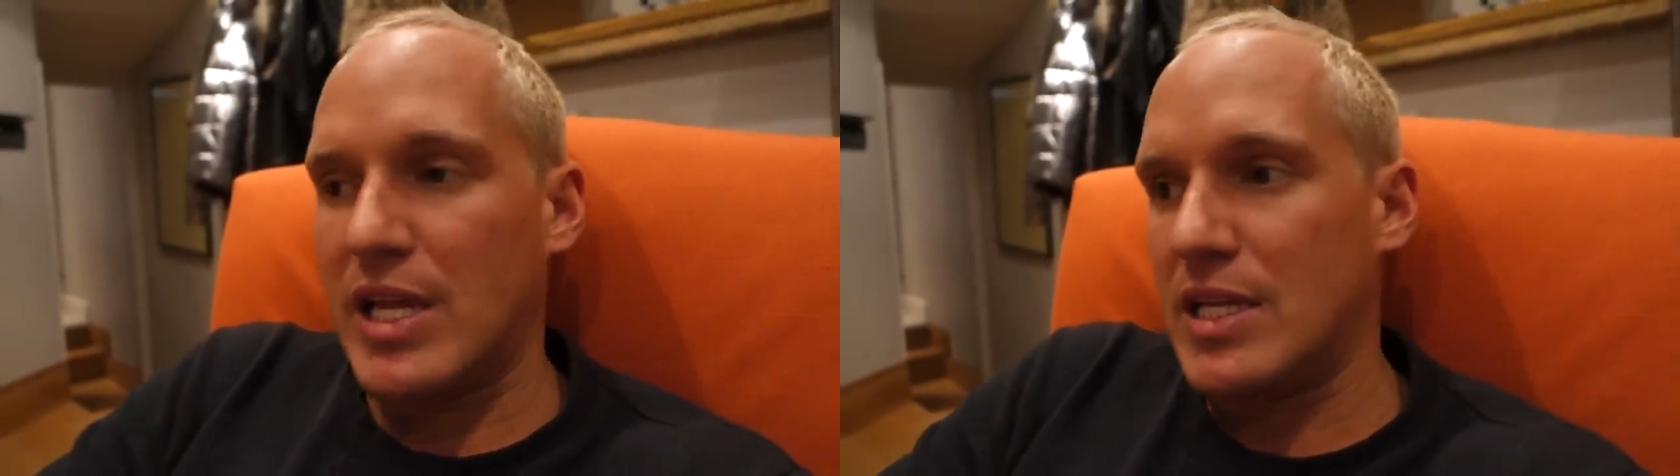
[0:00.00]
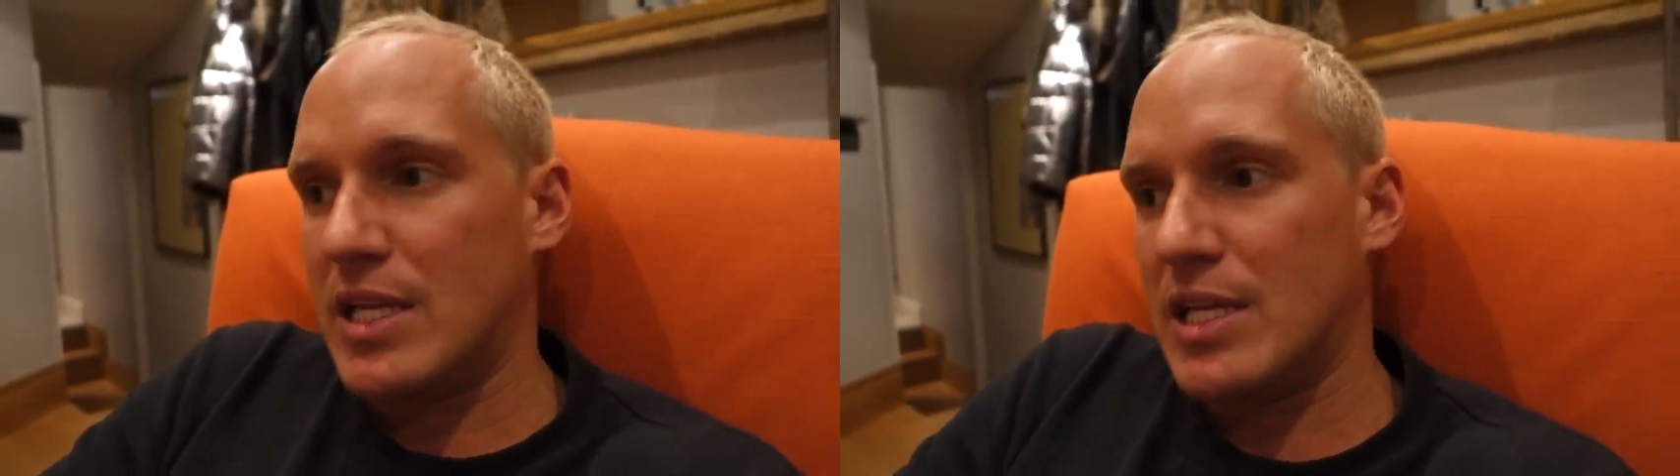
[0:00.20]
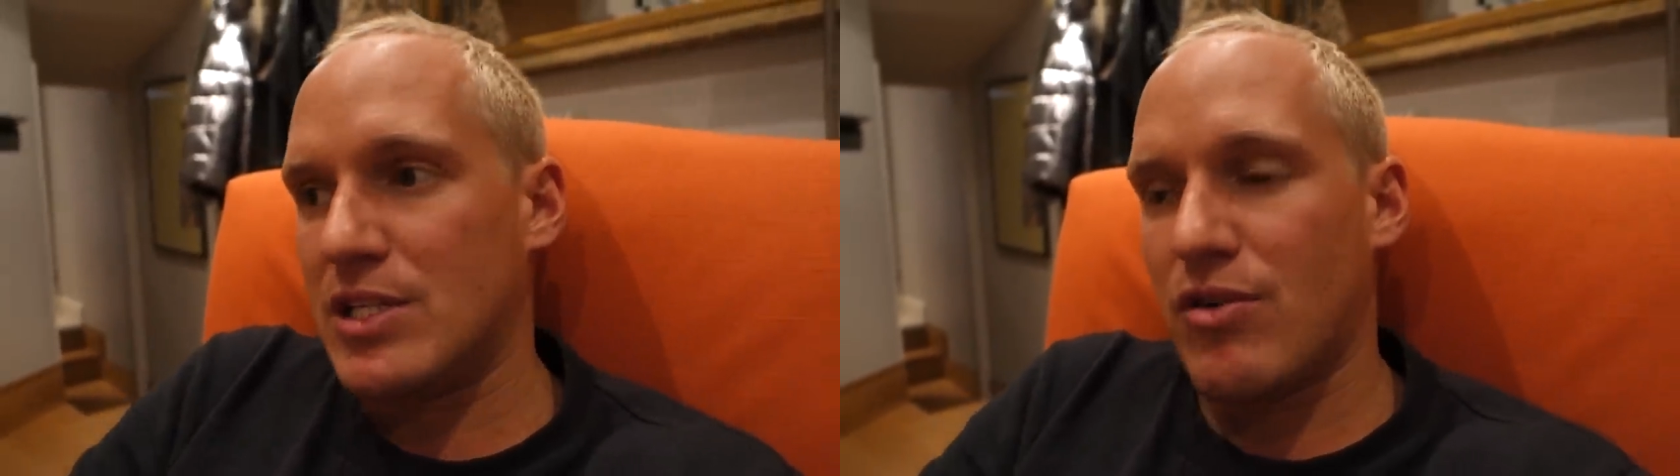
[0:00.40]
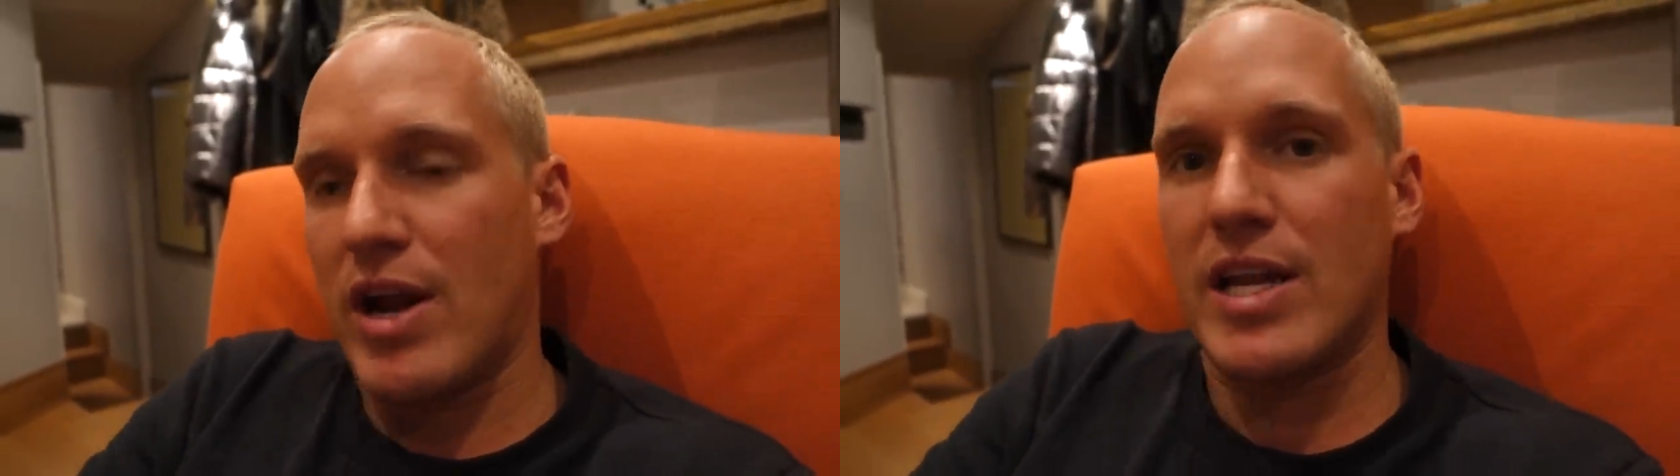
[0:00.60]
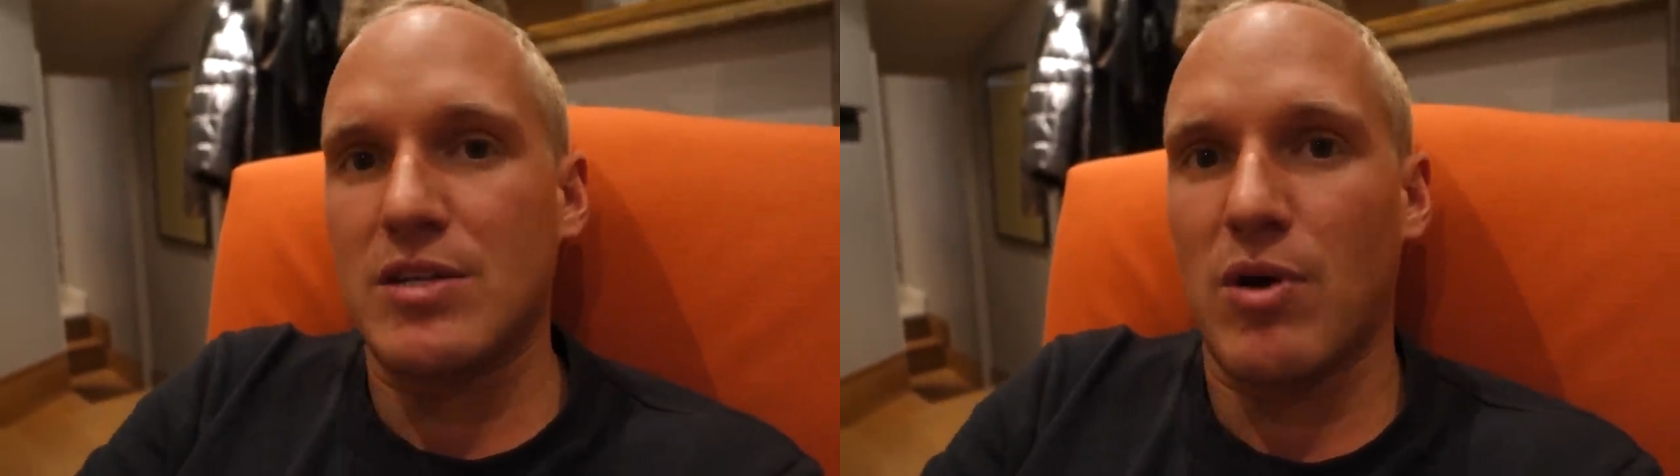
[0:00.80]
He's
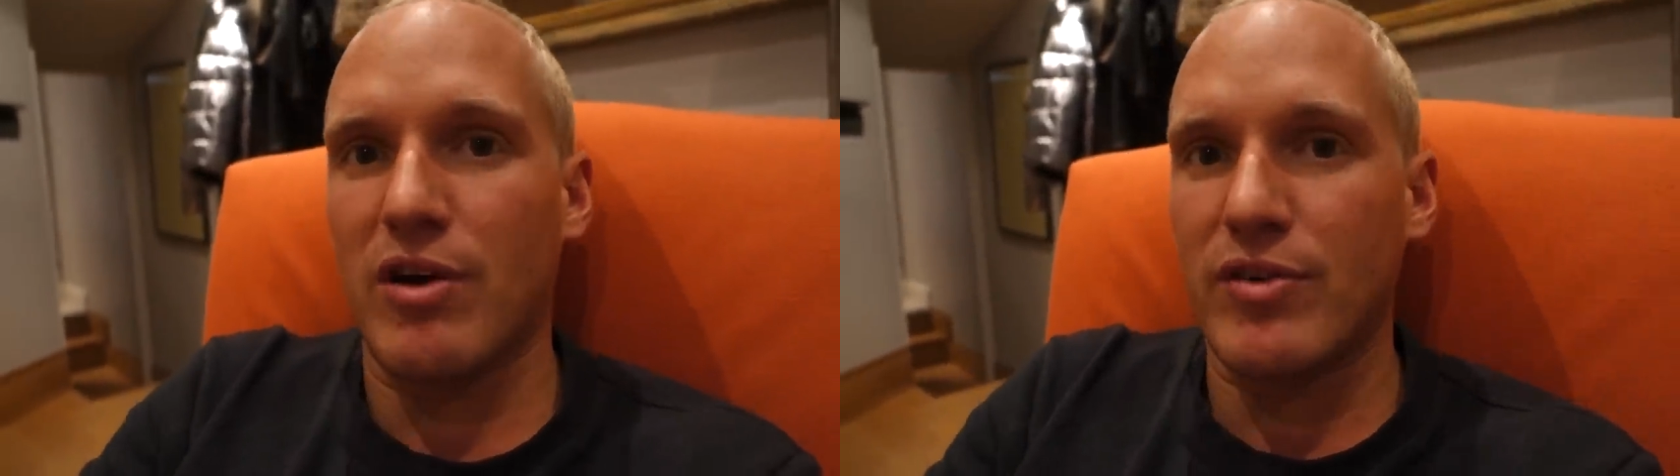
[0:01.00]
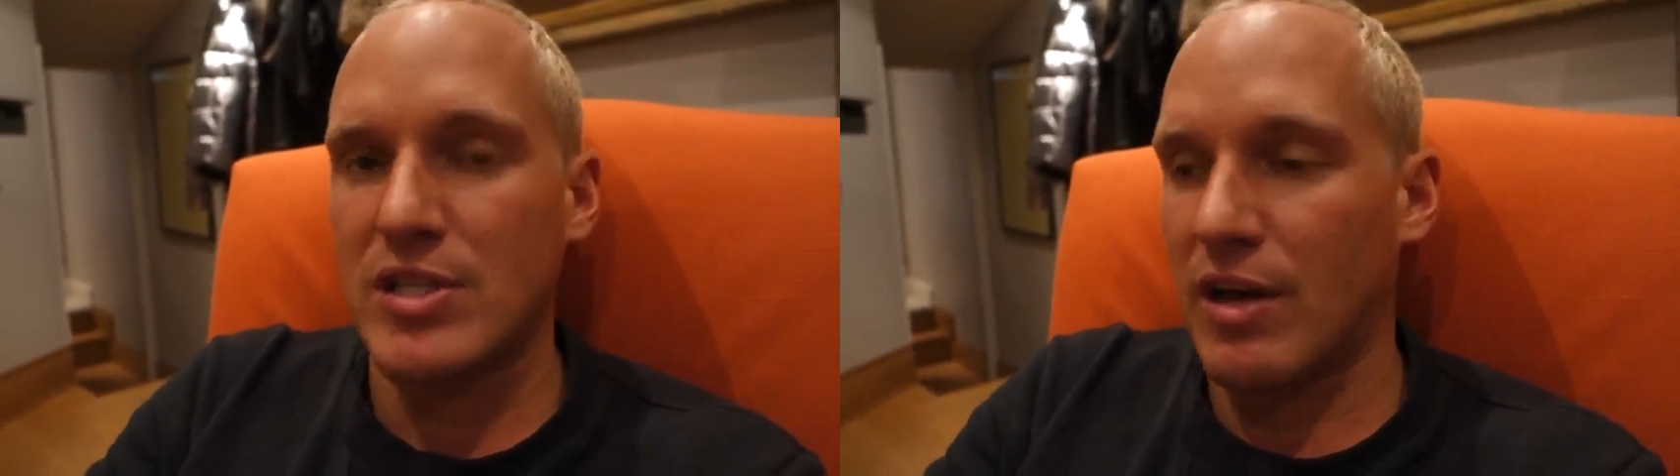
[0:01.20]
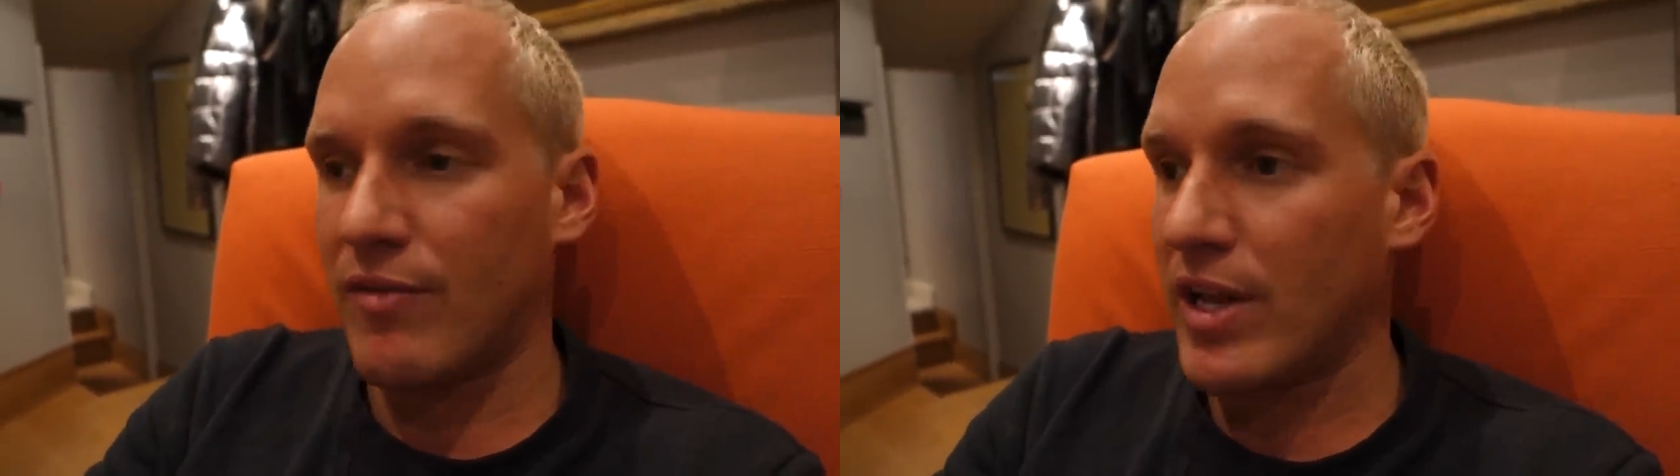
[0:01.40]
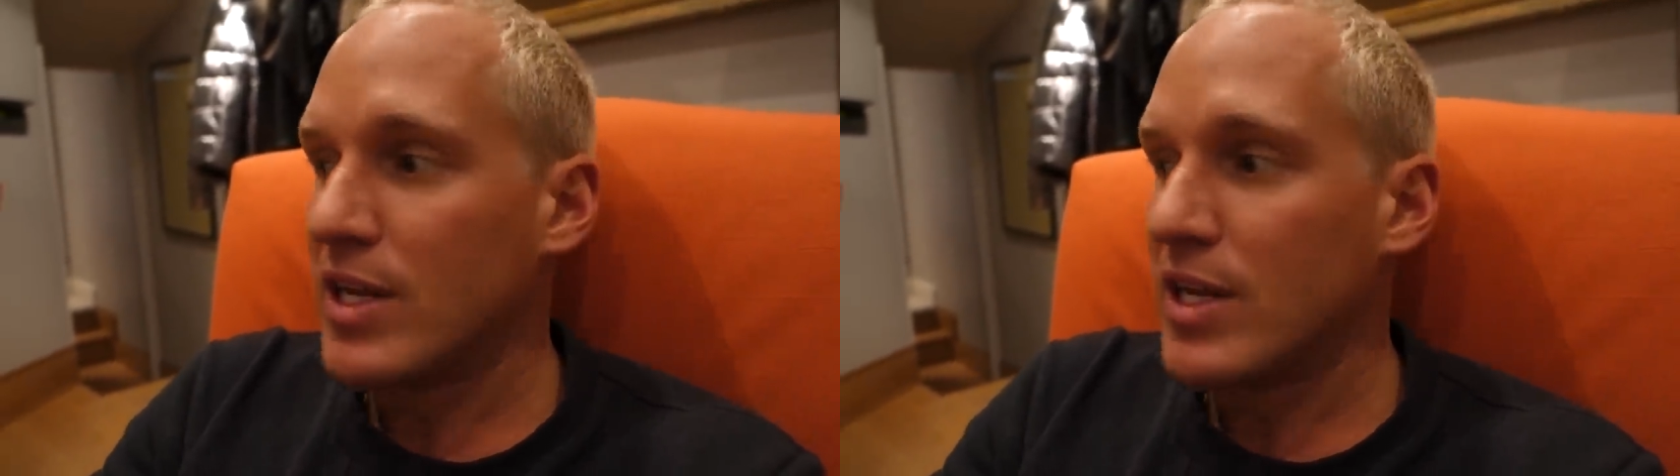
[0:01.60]
great, he's wonderful, he's lovely.